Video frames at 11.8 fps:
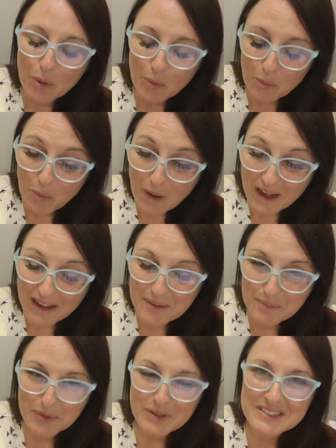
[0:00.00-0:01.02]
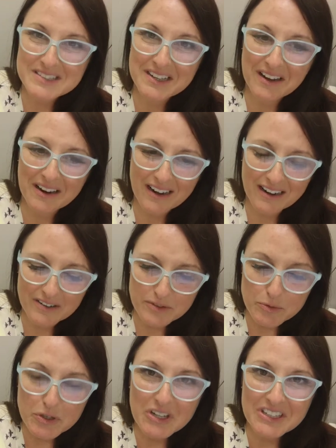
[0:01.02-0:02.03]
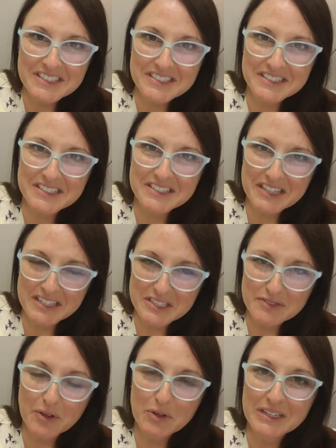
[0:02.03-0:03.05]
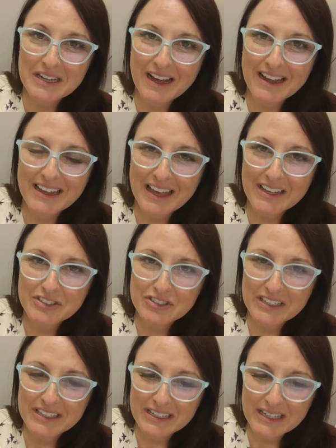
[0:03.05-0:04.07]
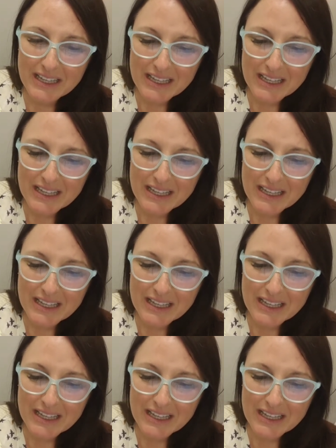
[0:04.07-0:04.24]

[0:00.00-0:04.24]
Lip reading: why books are really successful and eye-catching,